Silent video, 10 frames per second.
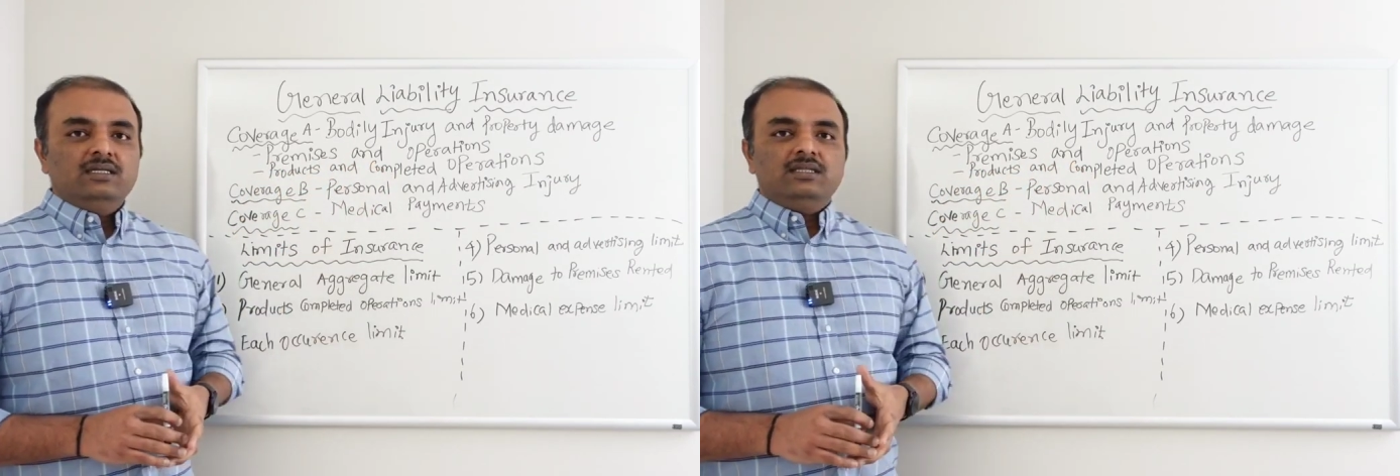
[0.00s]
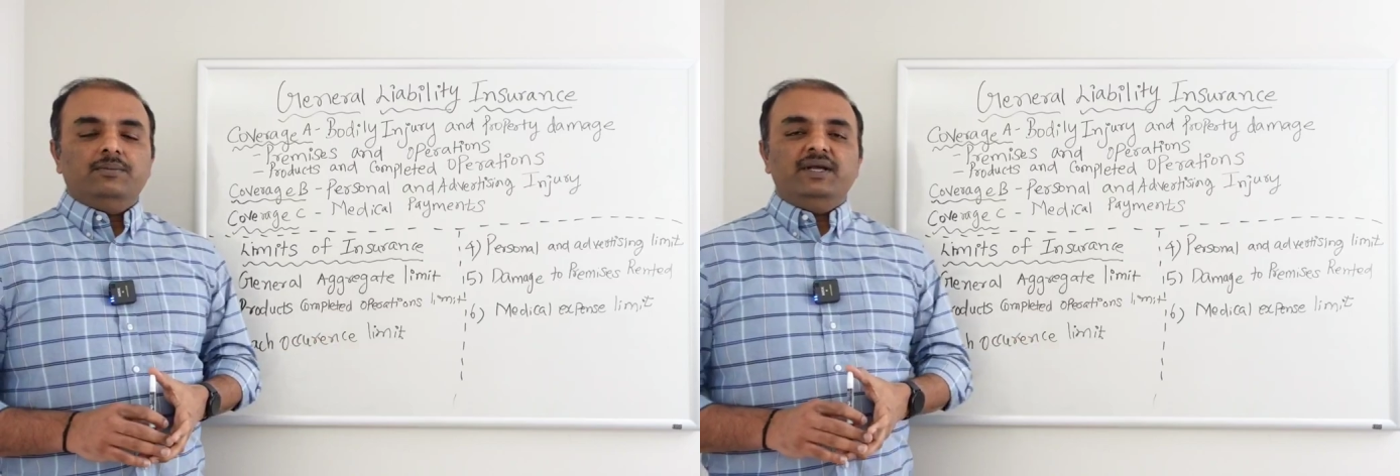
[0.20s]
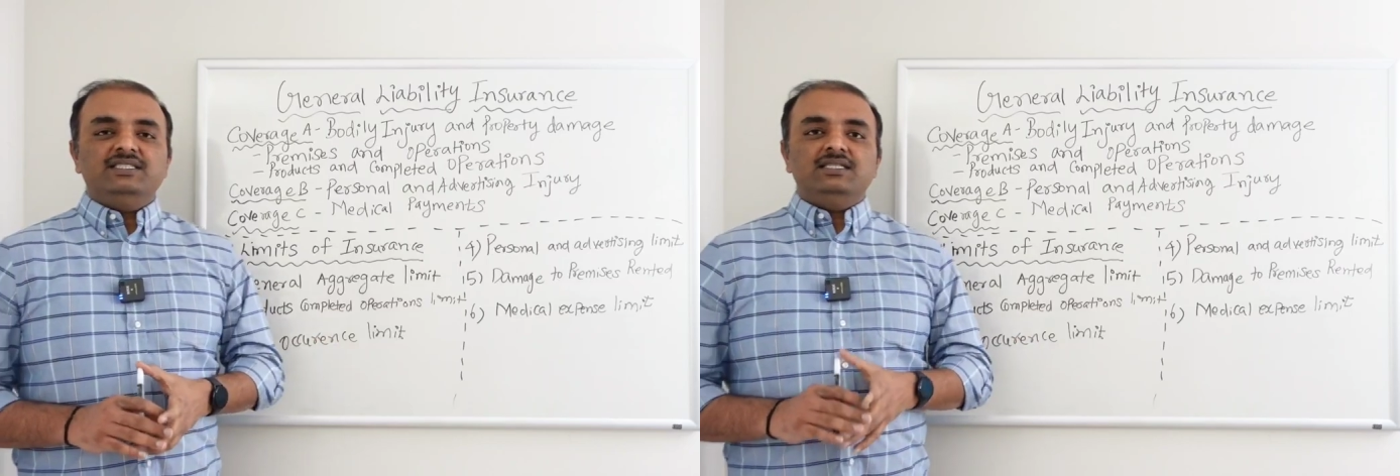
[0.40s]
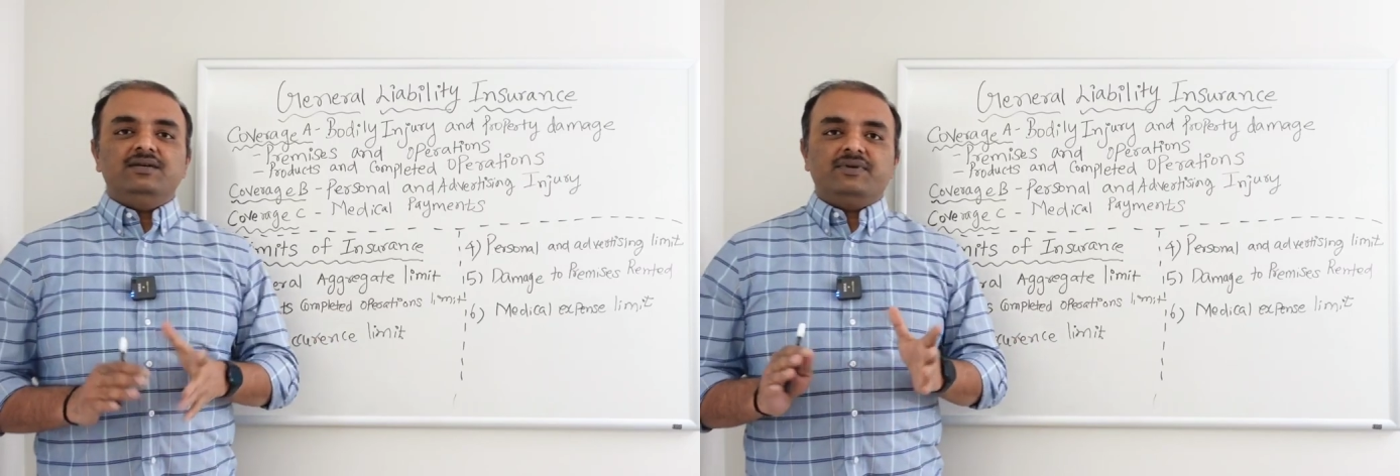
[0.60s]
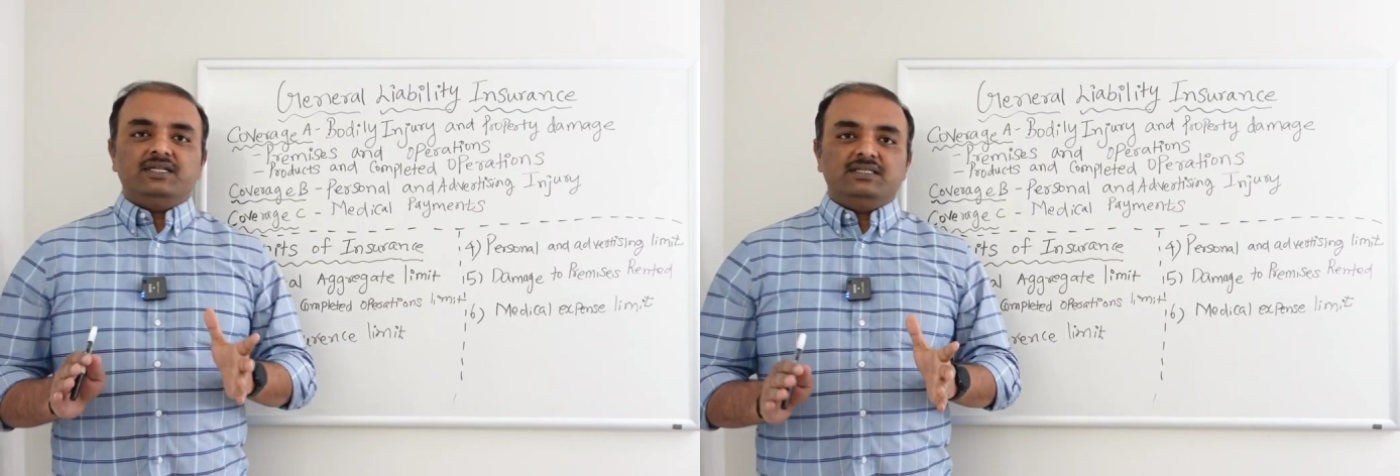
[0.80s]
The basic
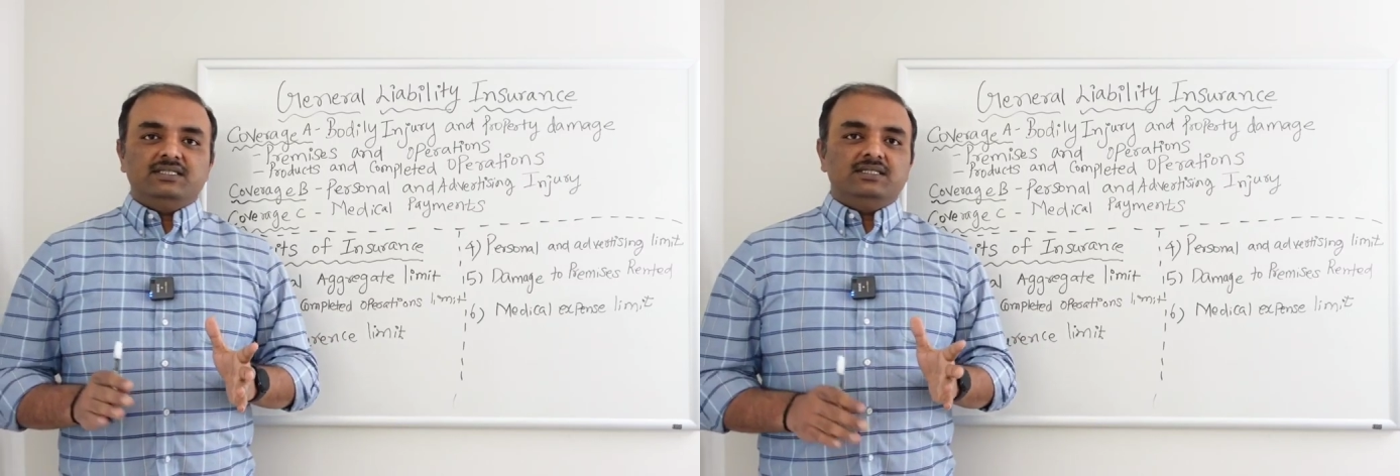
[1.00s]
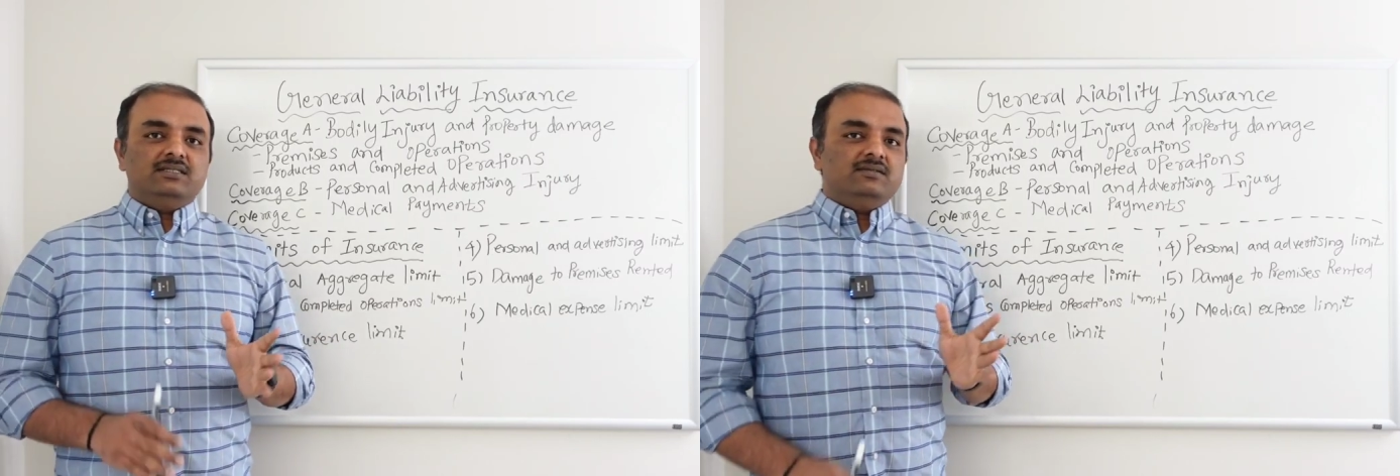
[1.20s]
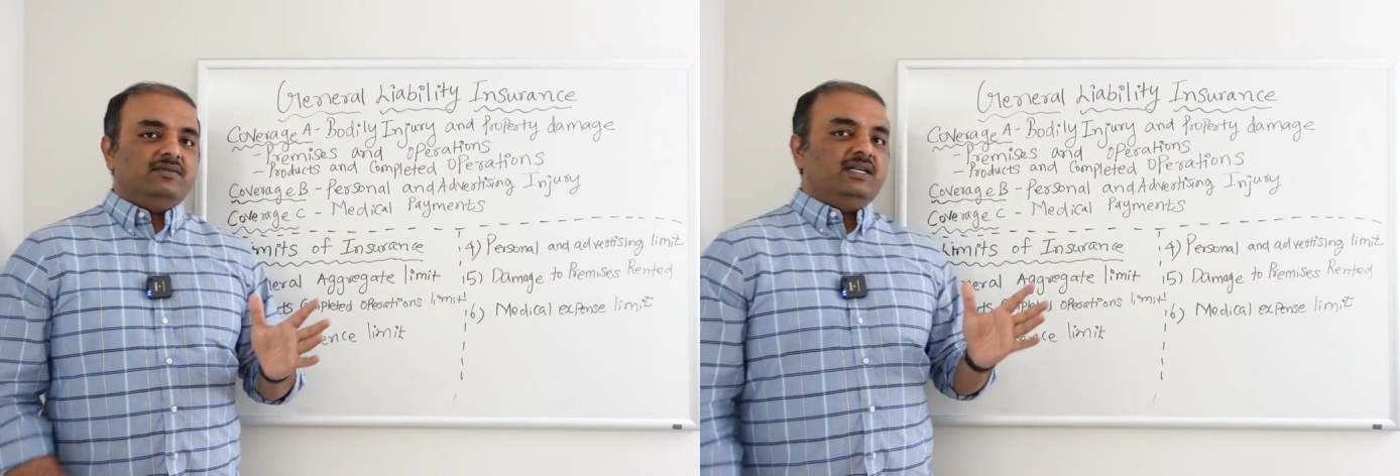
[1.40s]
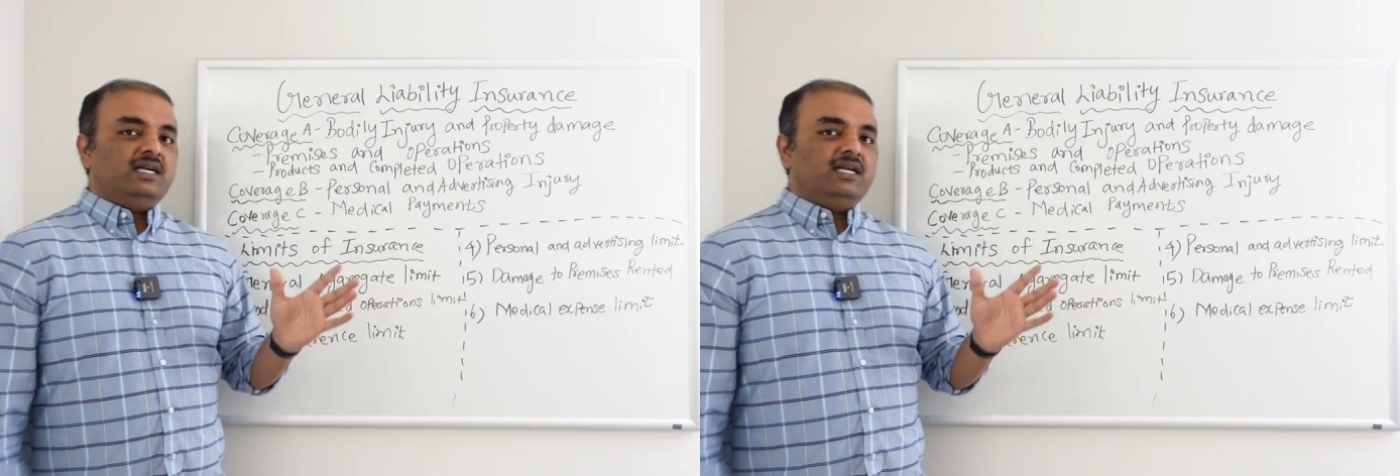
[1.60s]
difference is when it